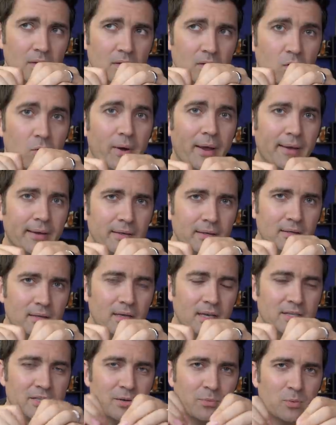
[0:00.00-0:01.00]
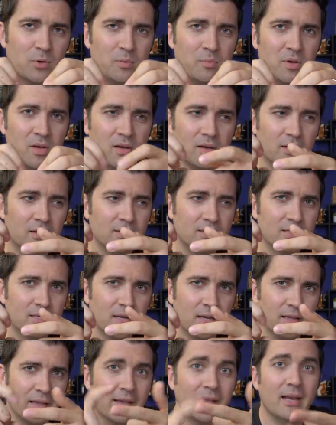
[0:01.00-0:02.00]
quick as it would be on,
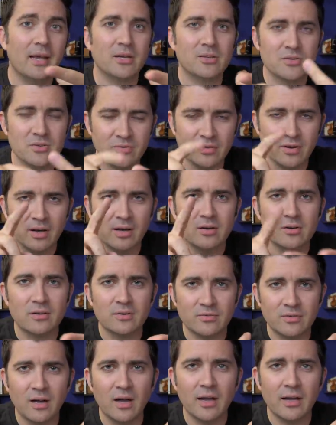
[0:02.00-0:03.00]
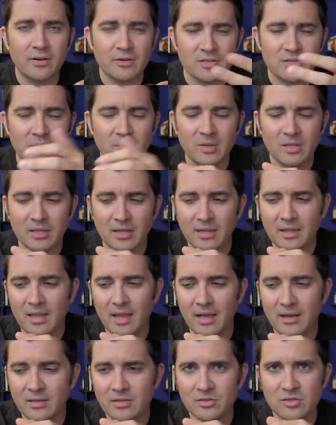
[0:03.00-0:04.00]
say, like an extra fine or a fine or something like
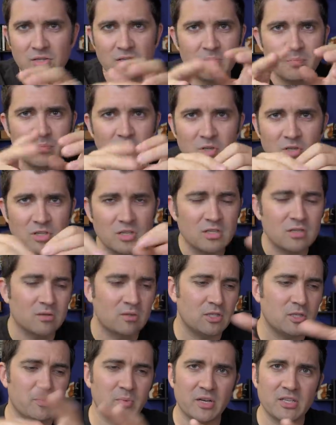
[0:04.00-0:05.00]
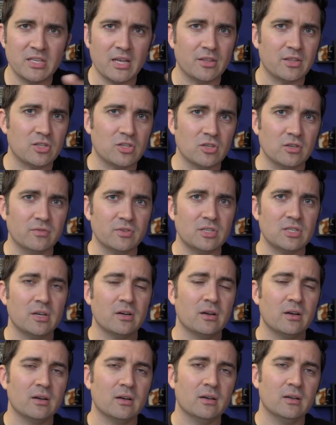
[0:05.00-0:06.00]
that, because just there's just spreads out the surface
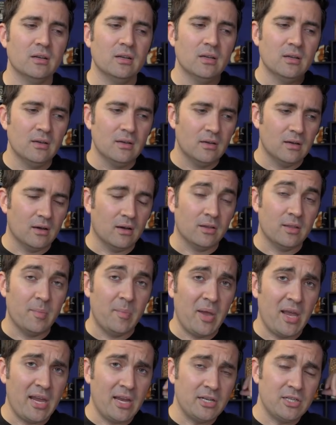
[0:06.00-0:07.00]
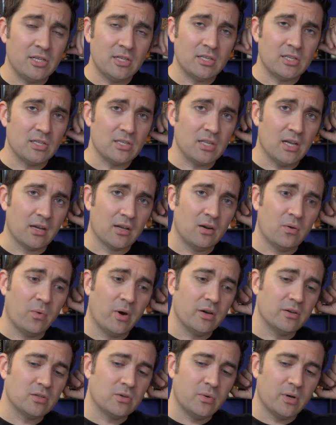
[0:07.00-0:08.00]
area on the page, and it's just not going to
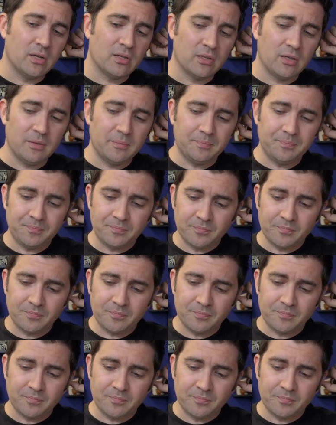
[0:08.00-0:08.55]
wear as quickly.